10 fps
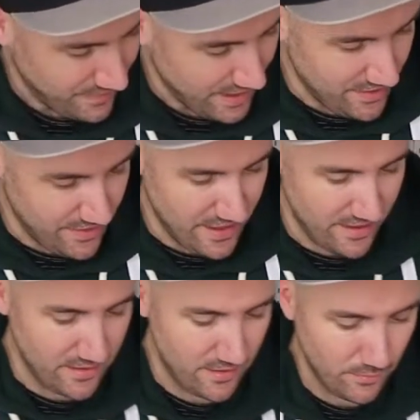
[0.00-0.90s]
And
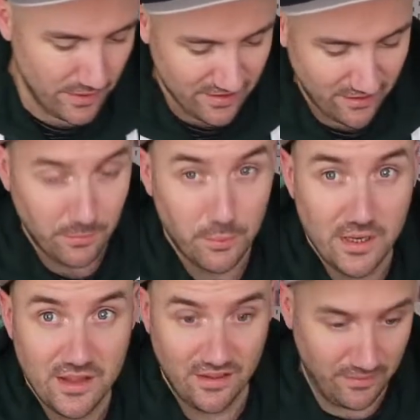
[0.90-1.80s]
then we could just
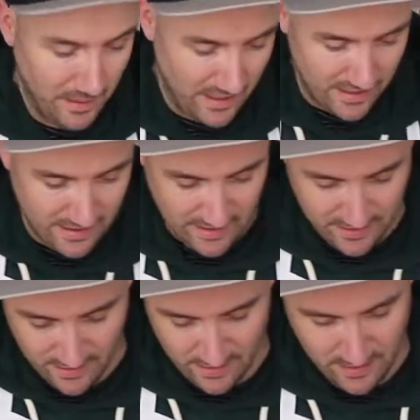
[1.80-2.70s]
bring this pan
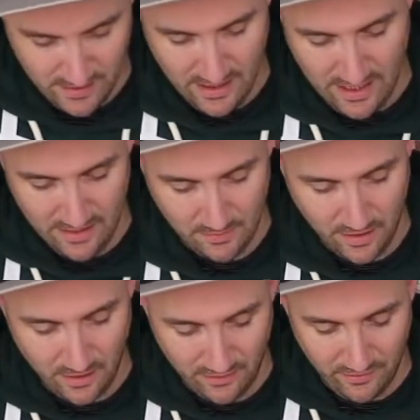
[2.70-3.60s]
in, and I'm
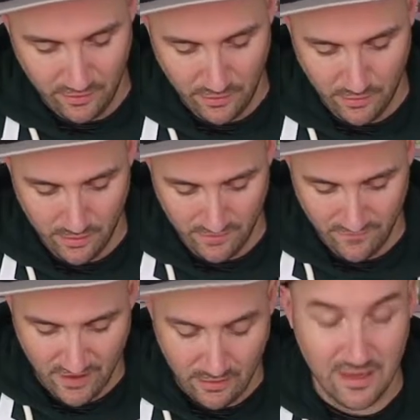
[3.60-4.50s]
going to
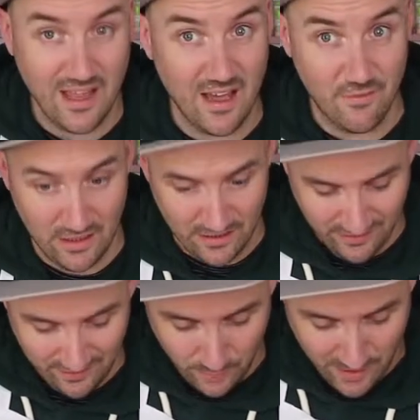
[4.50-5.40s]
very carefully, because
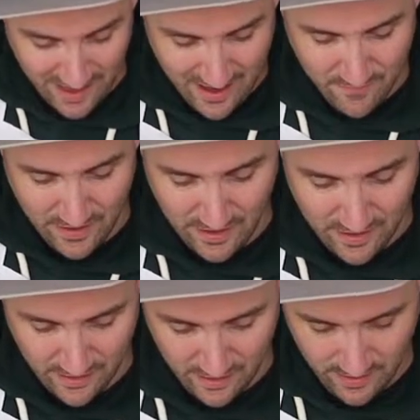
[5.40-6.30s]
it's quite heavy,
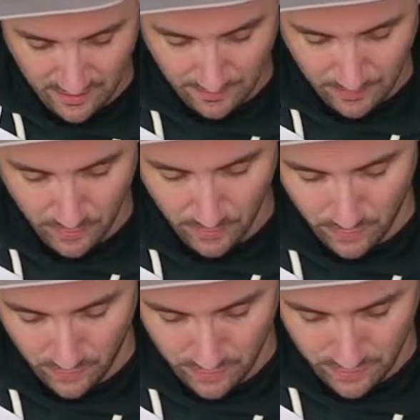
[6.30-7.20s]

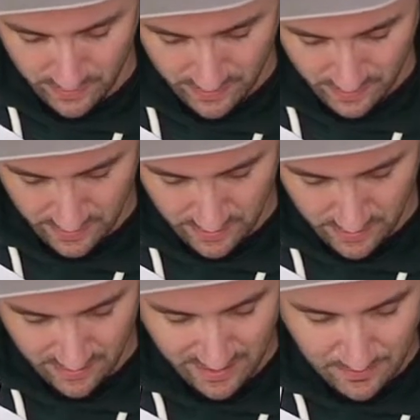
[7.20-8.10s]
pour
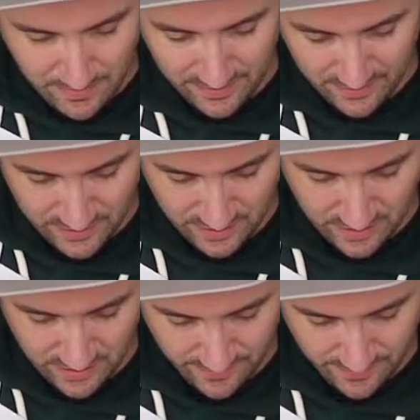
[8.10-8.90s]
that mixture